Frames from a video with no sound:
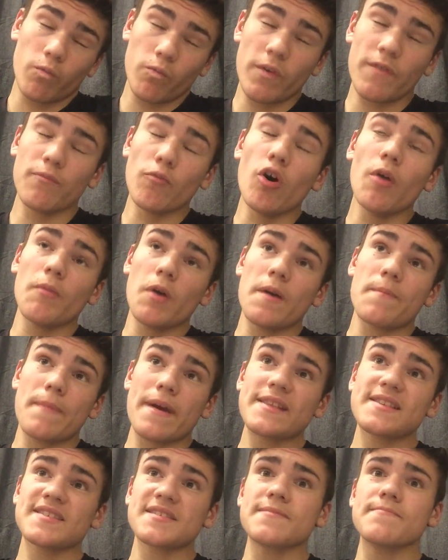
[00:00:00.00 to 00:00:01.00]
with more
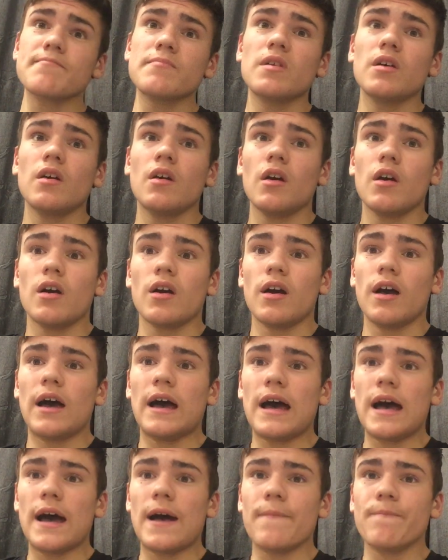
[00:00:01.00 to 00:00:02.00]
momentum.
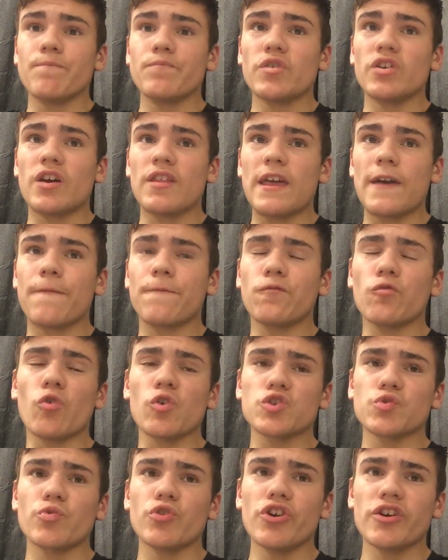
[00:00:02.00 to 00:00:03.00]
You know, their
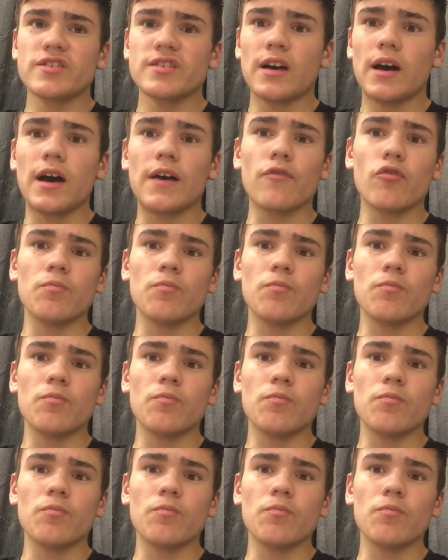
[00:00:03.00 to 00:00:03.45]
forwards worked hard.